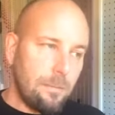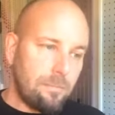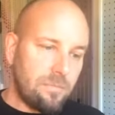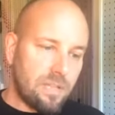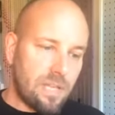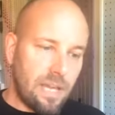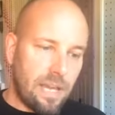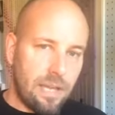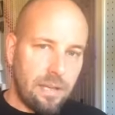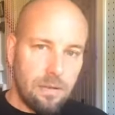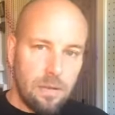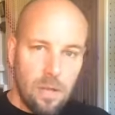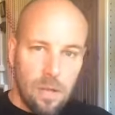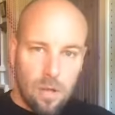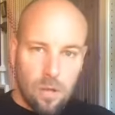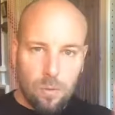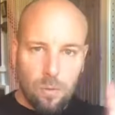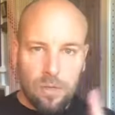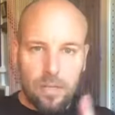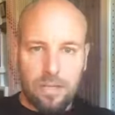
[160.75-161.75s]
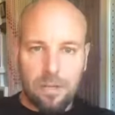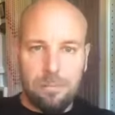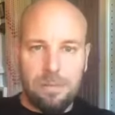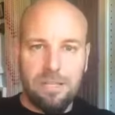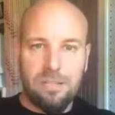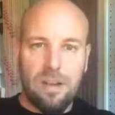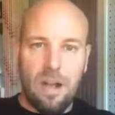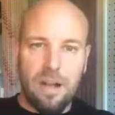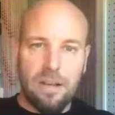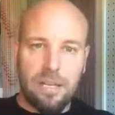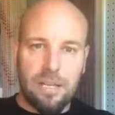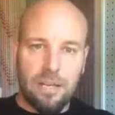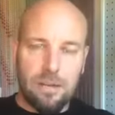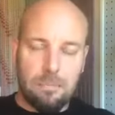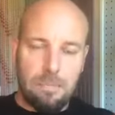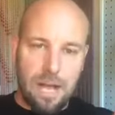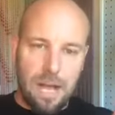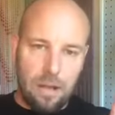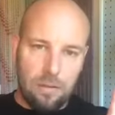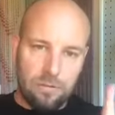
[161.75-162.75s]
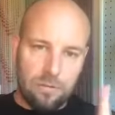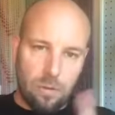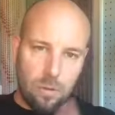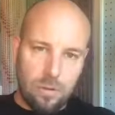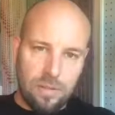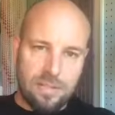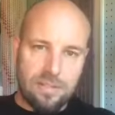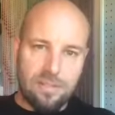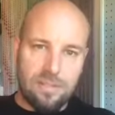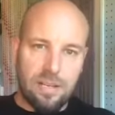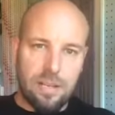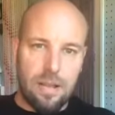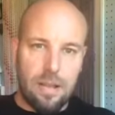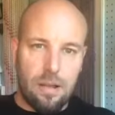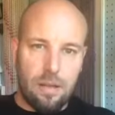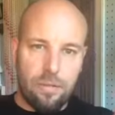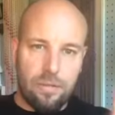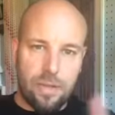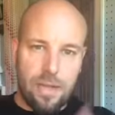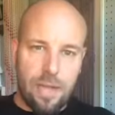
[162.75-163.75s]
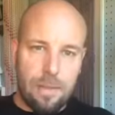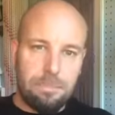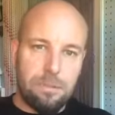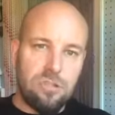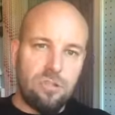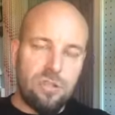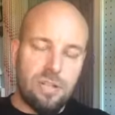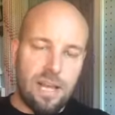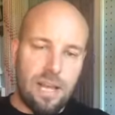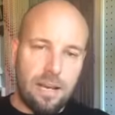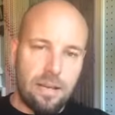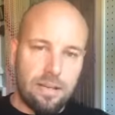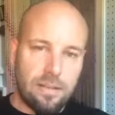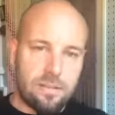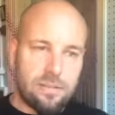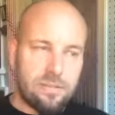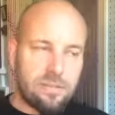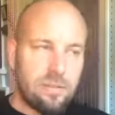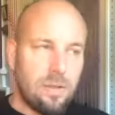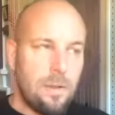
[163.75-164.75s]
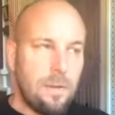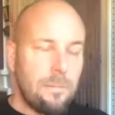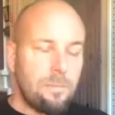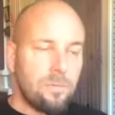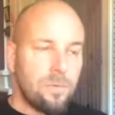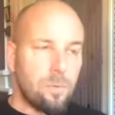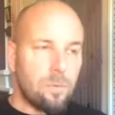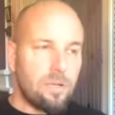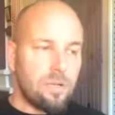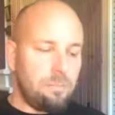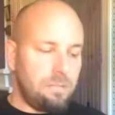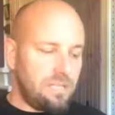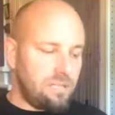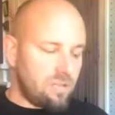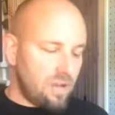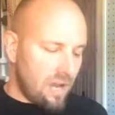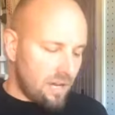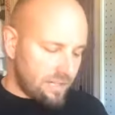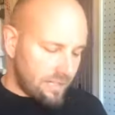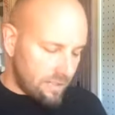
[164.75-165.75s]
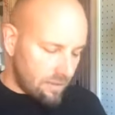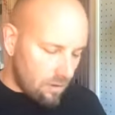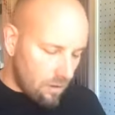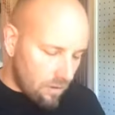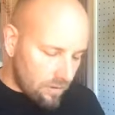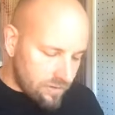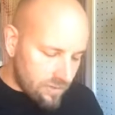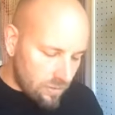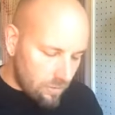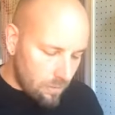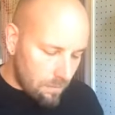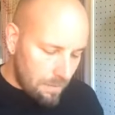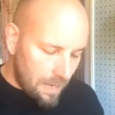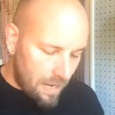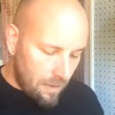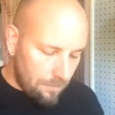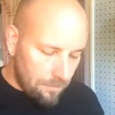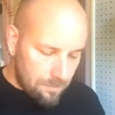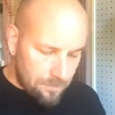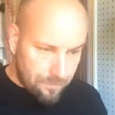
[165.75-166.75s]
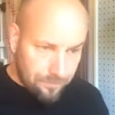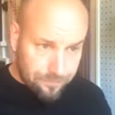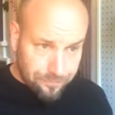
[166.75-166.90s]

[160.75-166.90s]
Okay? We're going to be talking about holistic health, epigenetics. We're going to be talking also about